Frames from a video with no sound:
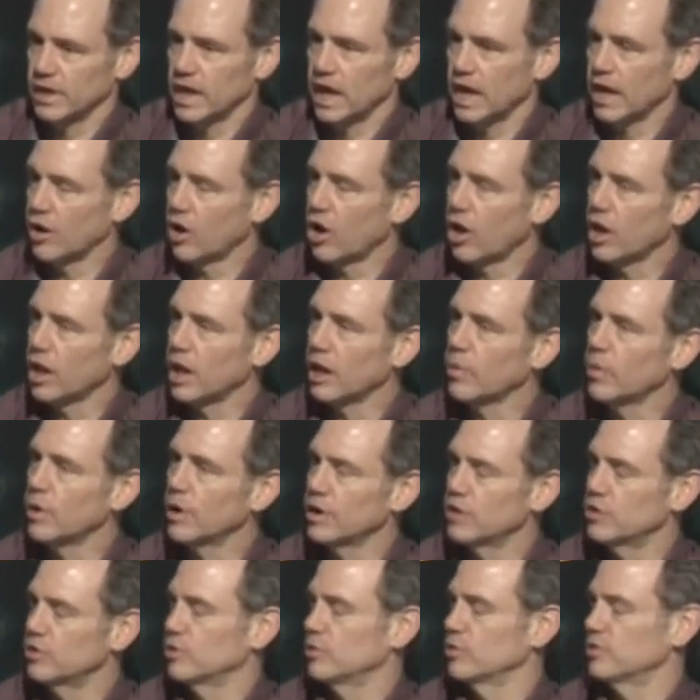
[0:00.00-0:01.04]
God, all I
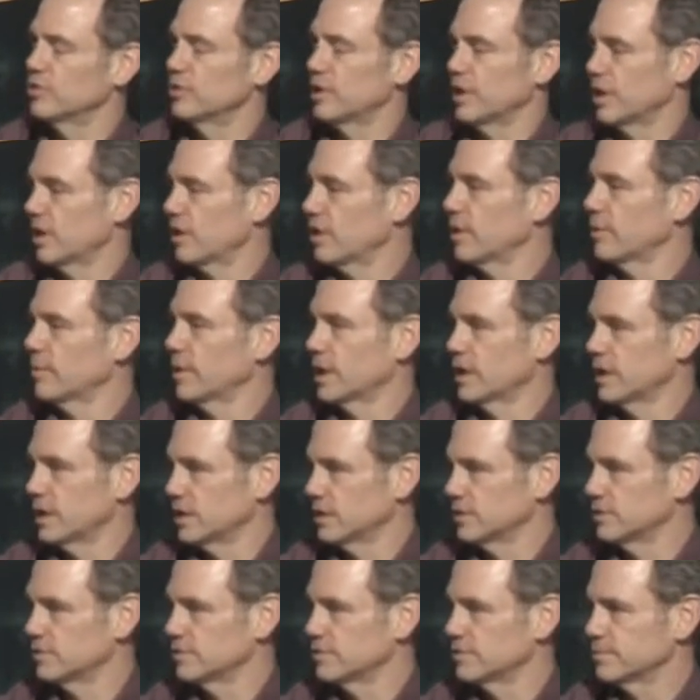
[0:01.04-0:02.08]
want to do is take care of my
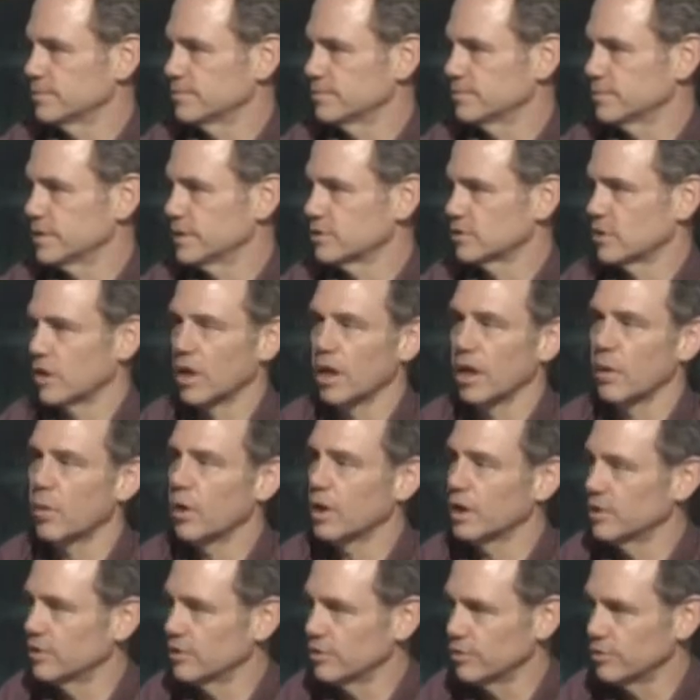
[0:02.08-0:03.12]
kids. That's all I
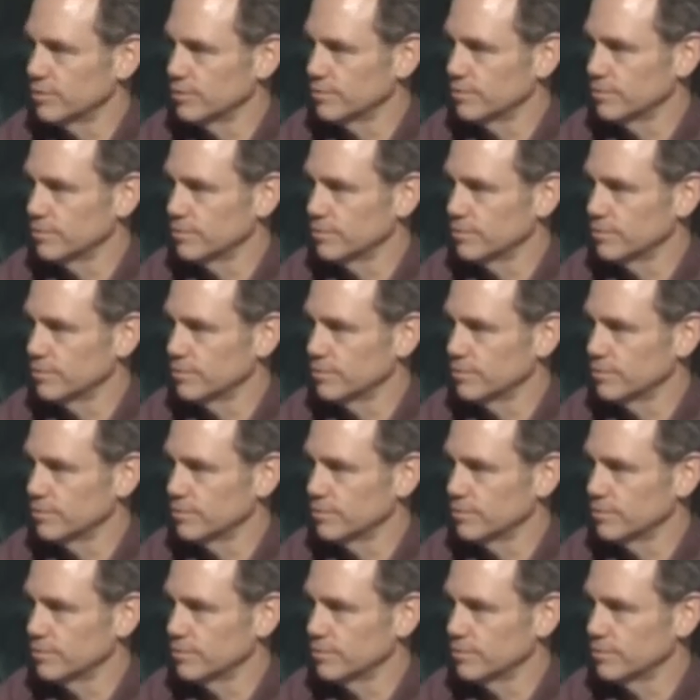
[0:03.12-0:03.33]
want to do.